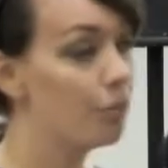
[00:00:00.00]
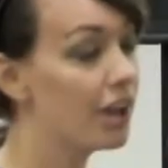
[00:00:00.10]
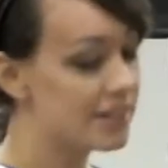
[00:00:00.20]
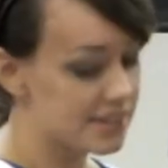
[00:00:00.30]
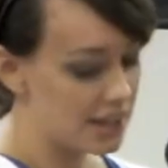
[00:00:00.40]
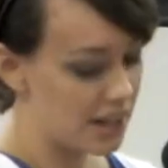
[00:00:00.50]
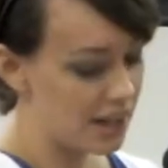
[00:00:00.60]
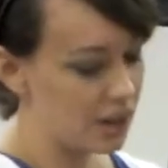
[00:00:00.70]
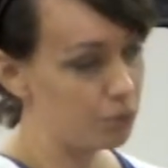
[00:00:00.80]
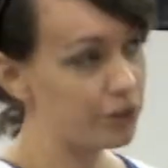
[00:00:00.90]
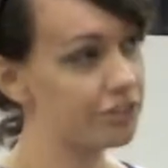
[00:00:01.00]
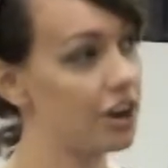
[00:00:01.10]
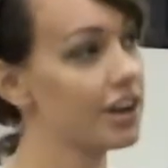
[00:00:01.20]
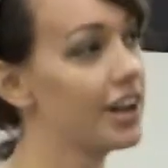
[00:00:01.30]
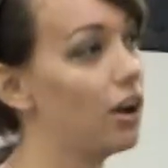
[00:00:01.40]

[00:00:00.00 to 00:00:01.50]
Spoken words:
But we started